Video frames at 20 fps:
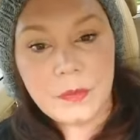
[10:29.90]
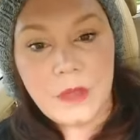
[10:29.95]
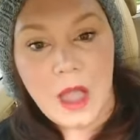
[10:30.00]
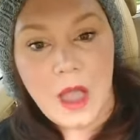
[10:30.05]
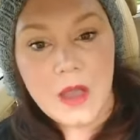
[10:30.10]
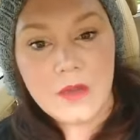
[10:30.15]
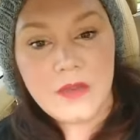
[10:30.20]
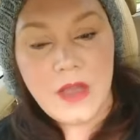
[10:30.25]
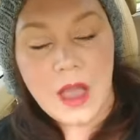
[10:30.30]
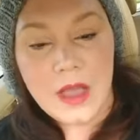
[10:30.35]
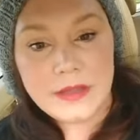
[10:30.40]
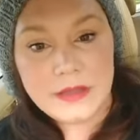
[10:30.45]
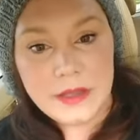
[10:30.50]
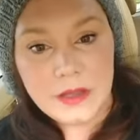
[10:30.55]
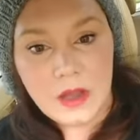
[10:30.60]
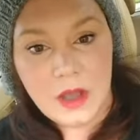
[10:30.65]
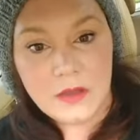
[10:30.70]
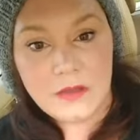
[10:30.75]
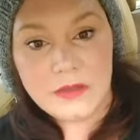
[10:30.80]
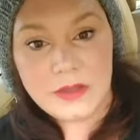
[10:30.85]

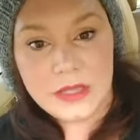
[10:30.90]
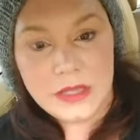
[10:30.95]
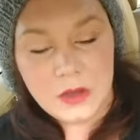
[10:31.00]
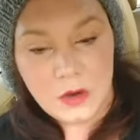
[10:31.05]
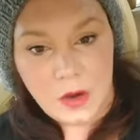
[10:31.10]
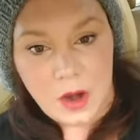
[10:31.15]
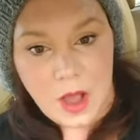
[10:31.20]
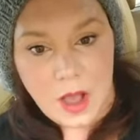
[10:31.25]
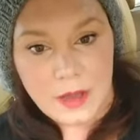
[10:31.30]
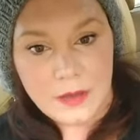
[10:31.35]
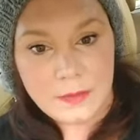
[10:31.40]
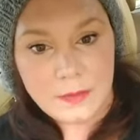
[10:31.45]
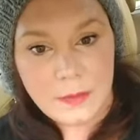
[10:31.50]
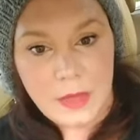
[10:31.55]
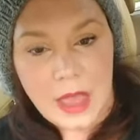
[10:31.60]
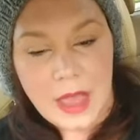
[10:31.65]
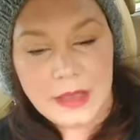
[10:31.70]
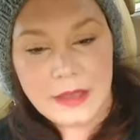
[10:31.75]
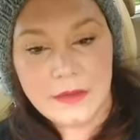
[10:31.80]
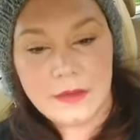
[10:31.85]
Yira.
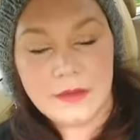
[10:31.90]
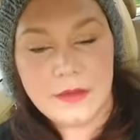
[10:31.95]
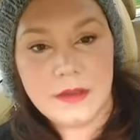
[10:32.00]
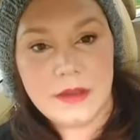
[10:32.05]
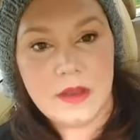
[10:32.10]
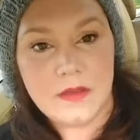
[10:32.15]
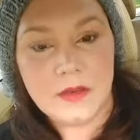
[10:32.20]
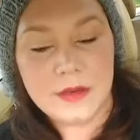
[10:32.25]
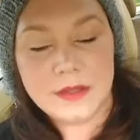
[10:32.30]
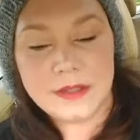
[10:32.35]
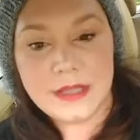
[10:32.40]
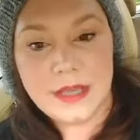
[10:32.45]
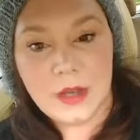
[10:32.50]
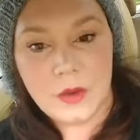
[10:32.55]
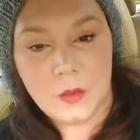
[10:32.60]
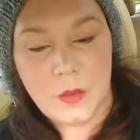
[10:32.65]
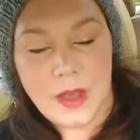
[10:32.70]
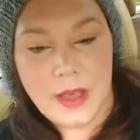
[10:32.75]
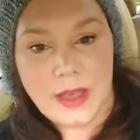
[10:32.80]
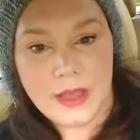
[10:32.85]
I can never say it
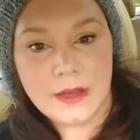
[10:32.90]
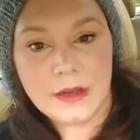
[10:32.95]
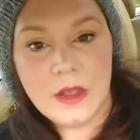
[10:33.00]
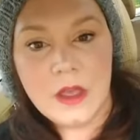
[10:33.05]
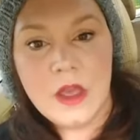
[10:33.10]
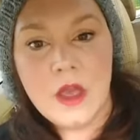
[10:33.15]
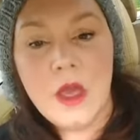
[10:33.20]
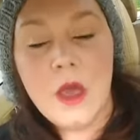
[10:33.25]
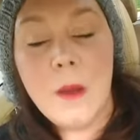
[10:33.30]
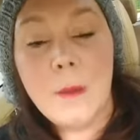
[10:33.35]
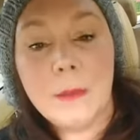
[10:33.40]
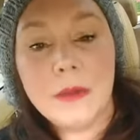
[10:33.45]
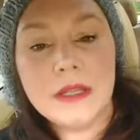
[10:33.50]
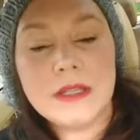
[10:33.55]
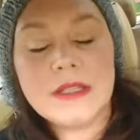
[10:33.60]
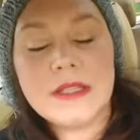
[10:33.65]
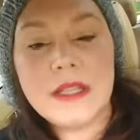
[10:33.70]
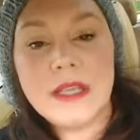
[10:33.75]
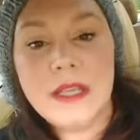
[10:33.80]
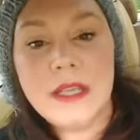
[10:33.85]
right, but
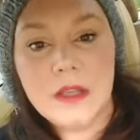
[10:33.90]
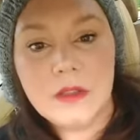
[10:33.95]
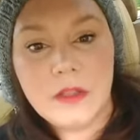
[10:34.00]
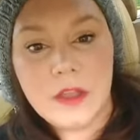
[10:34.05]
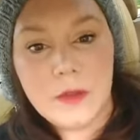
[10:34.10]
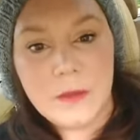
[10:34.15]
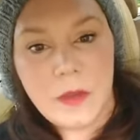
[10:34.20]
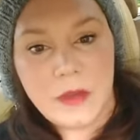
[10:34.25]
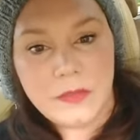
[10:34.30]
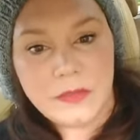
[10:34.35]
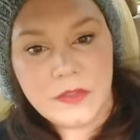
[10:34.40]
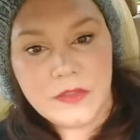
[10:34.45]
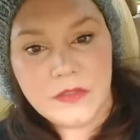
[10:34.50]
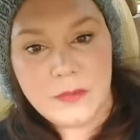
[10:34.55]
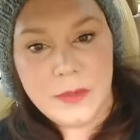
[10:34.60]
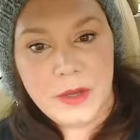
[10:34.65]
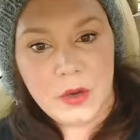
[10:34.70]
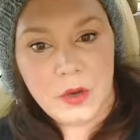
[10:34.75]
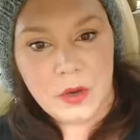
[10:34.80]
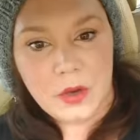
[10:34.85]
it's the healing month of
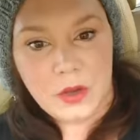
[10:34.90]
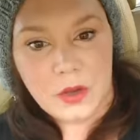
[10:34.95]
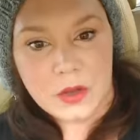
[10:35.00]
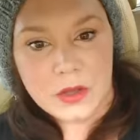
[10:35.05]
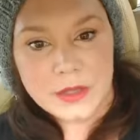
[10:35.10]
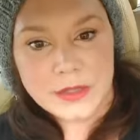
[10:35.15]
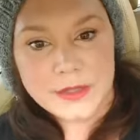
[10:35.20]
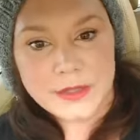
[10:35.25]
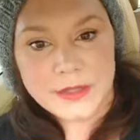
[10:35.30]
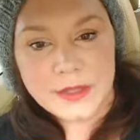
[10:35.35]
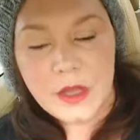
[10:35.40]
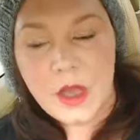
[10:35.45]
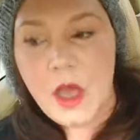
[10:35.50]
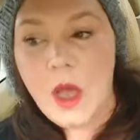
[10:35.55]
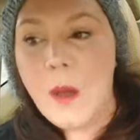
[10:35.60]
miracles.